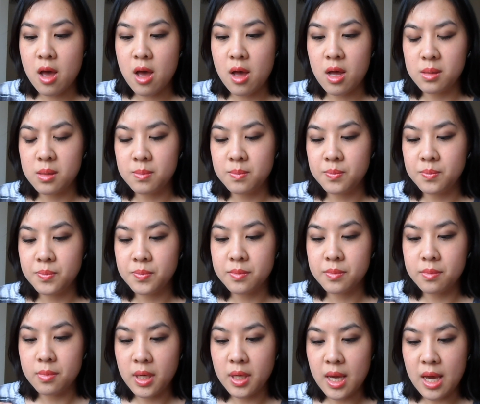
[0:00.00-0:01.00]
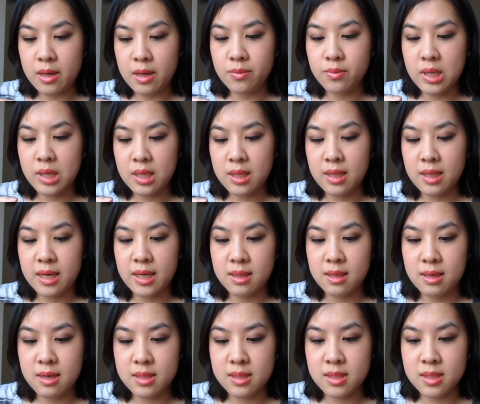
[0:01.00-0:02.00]
But yeah, I really
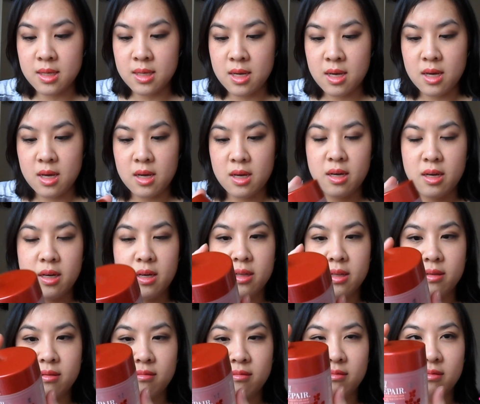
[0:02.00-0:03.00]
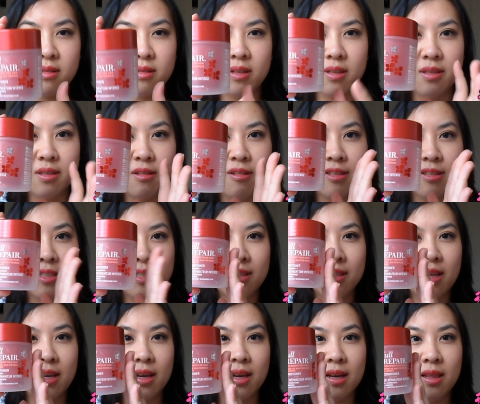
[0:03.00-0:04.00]
like this.
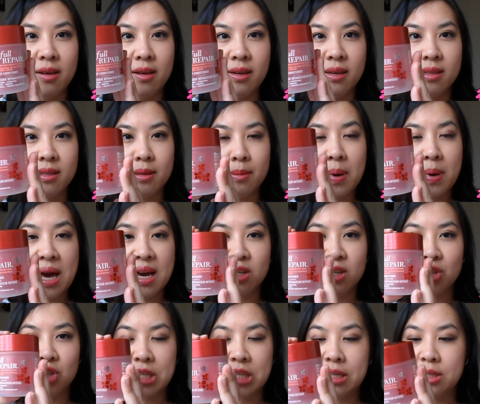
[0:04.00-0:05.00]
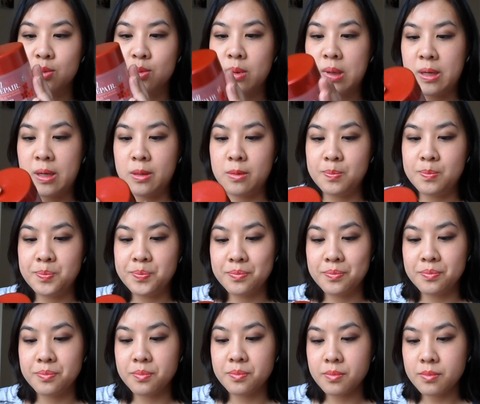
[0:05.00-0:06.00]
It's like, I like the packaging as
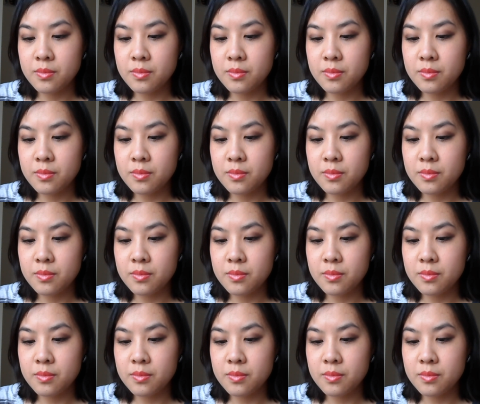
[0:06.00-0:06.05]
well.